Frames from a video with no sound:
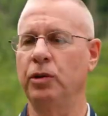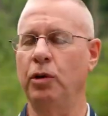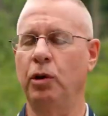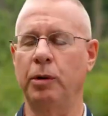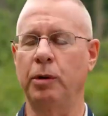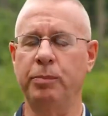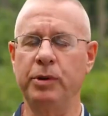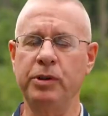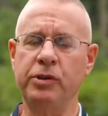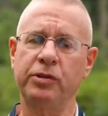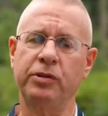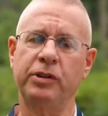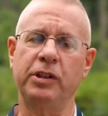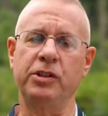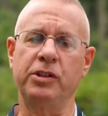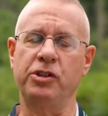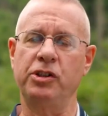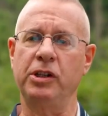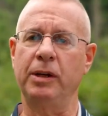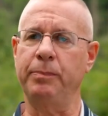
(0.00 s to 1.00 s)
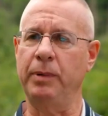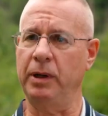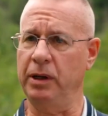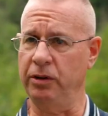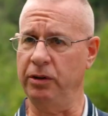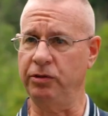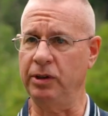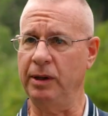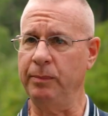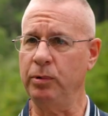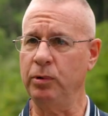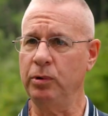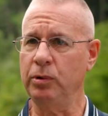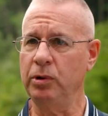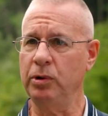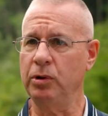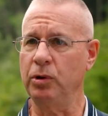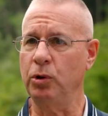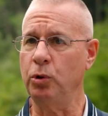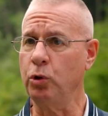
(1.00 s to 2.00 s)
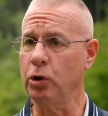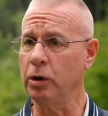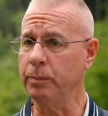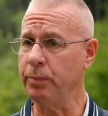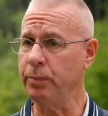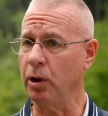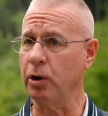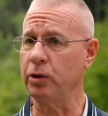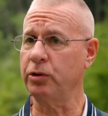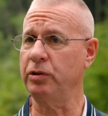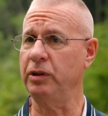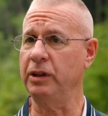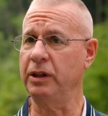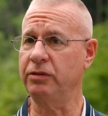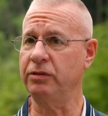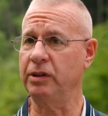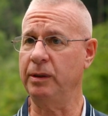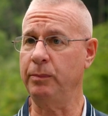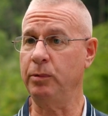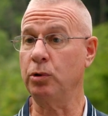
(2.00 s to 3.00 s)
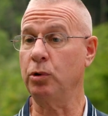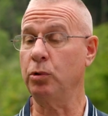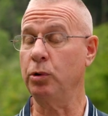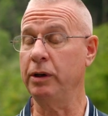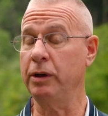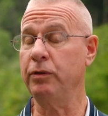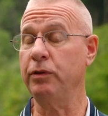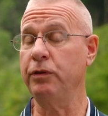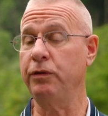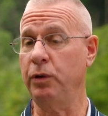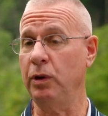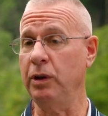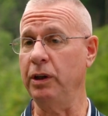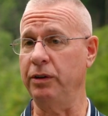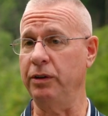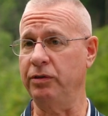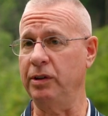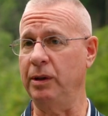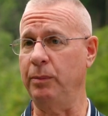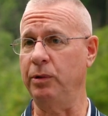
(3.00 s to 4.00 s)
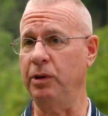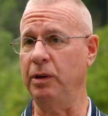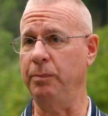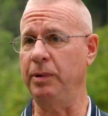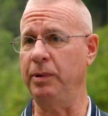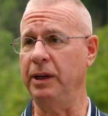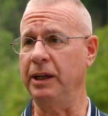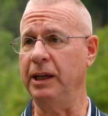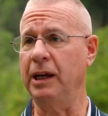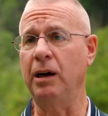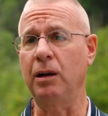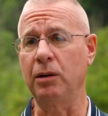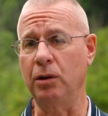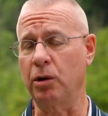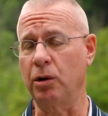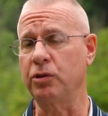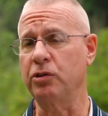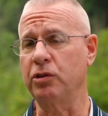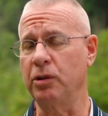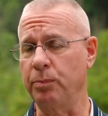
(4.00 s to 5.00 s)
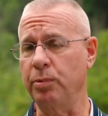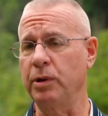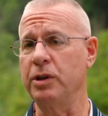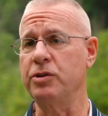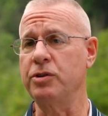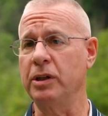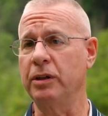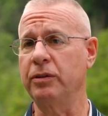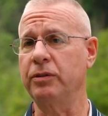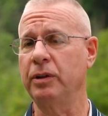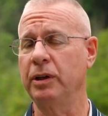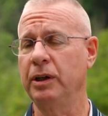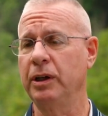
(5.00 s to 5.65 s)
Our bridges can ship unassembled or partially assembled or even fully assembled depending how large the bridge is.